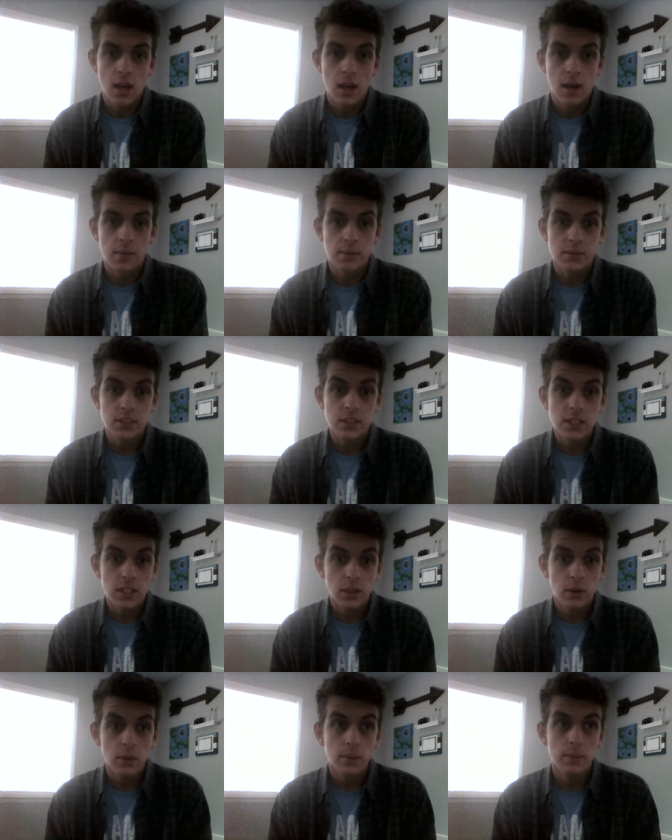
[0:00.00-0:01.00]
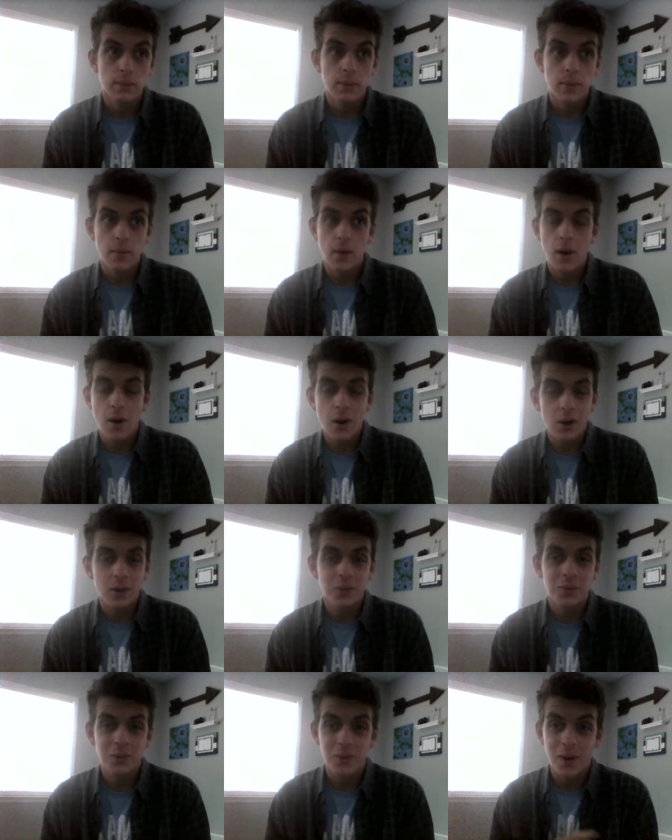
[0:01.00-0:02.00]
Um, still
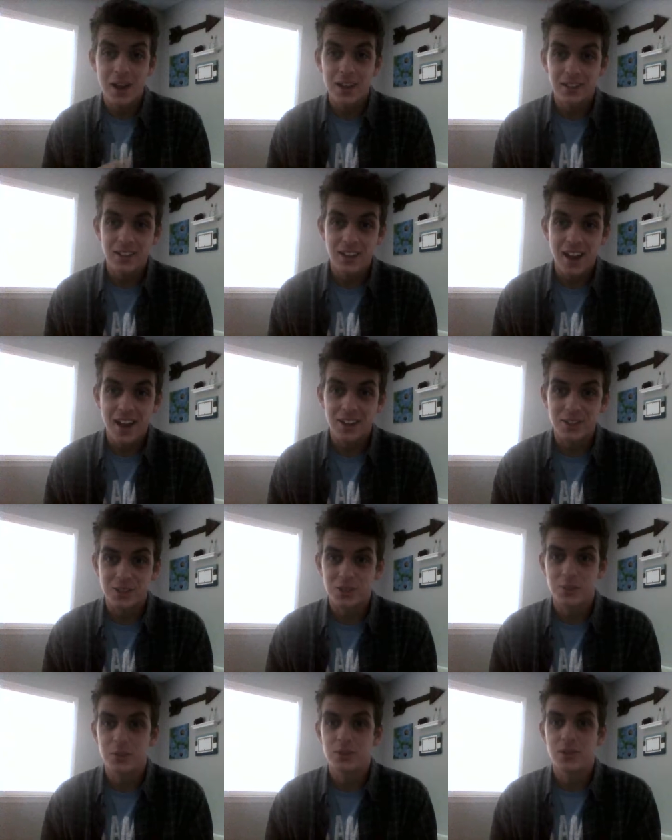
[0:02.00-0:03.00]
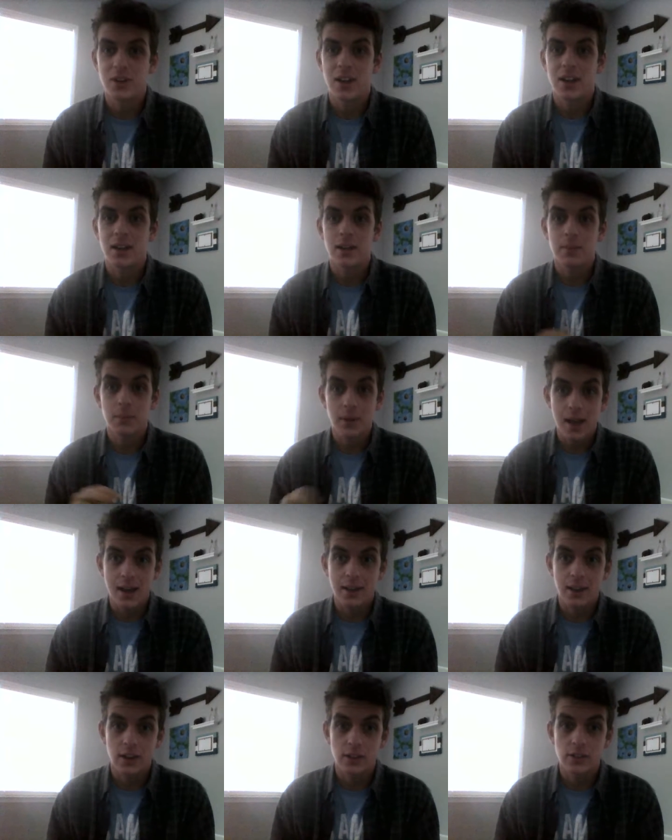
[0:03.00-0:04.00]
all white actors portraying
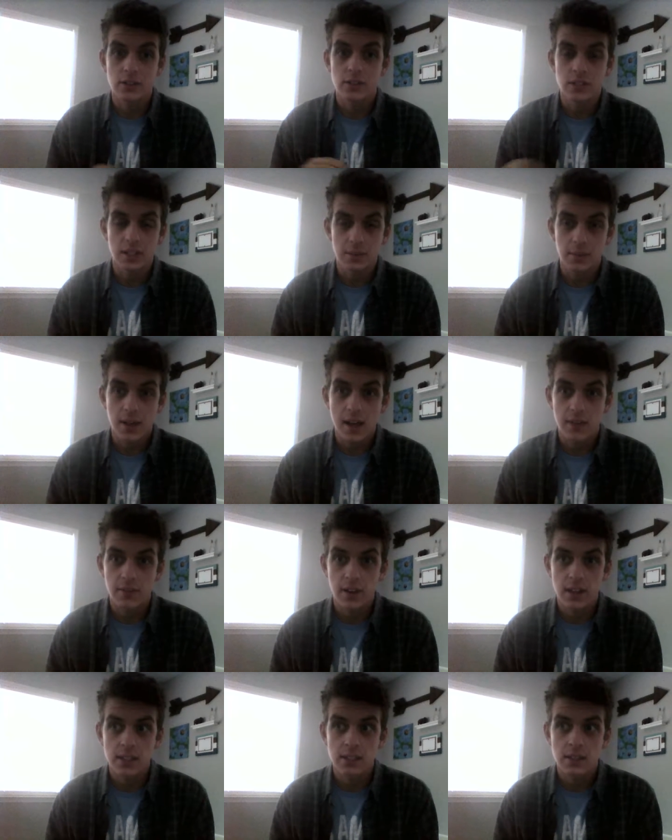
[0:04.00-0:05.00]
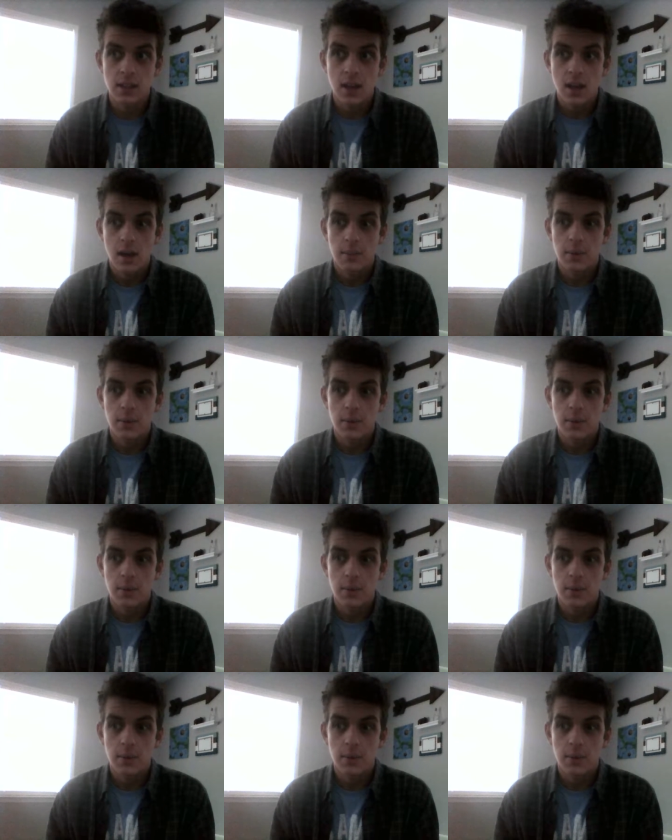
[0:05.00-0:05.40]
black characters in blackface,